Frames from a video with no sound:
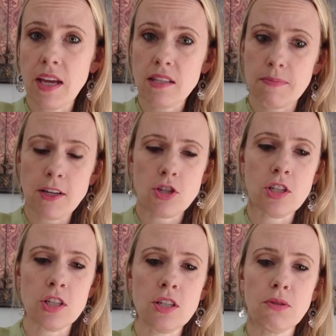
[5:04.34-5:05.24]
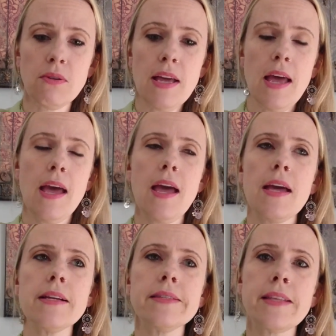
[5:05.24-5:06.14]
they expect you to do,
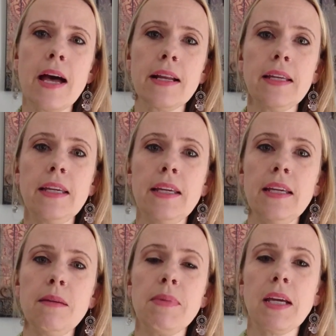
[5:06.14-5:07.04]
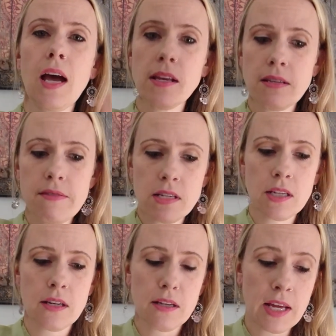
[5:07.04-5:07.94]
is that he, because of the
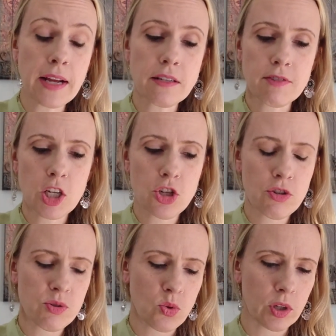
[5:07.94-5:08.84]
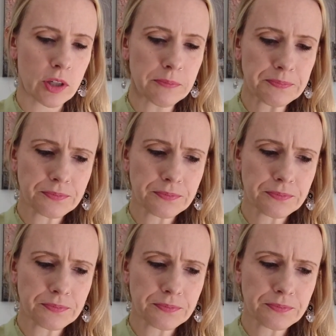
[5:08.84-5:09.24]
connective tissue disorder,